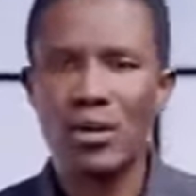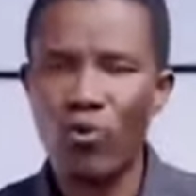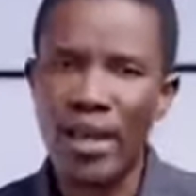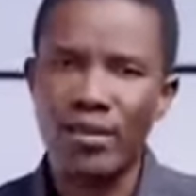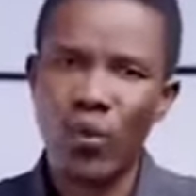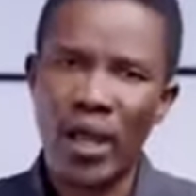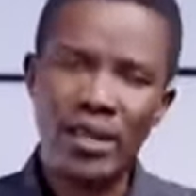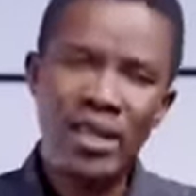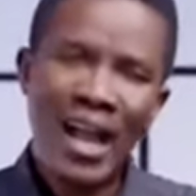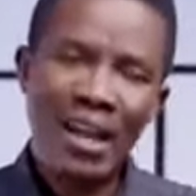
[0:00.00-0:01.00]

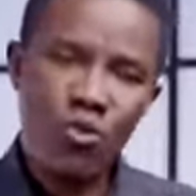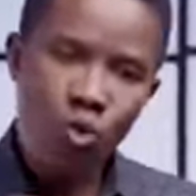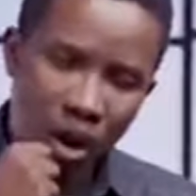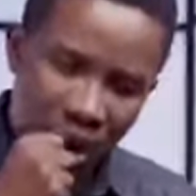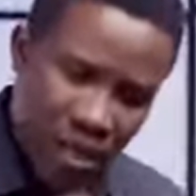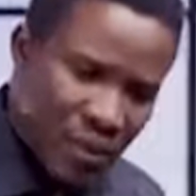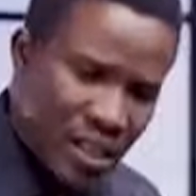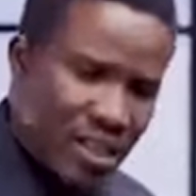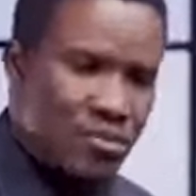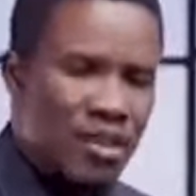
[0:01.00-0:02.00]
When I
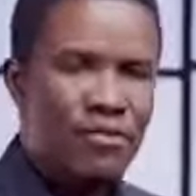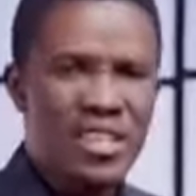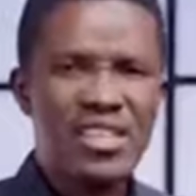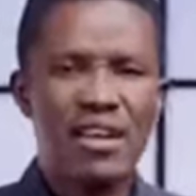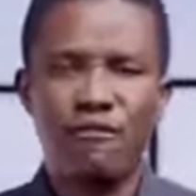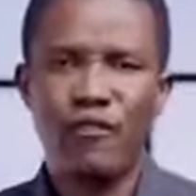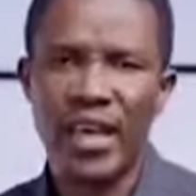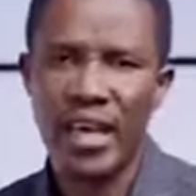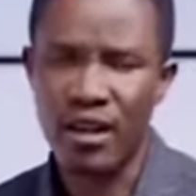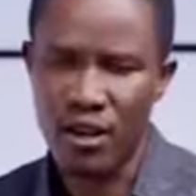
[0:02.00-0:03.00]
walk in reverential
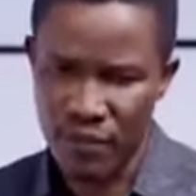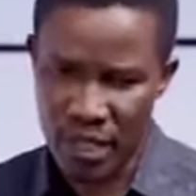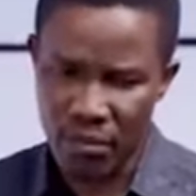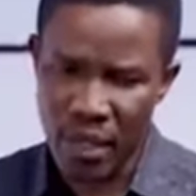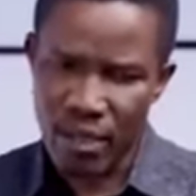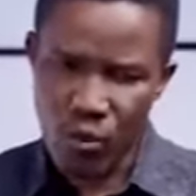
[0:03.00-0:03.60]
fear of him,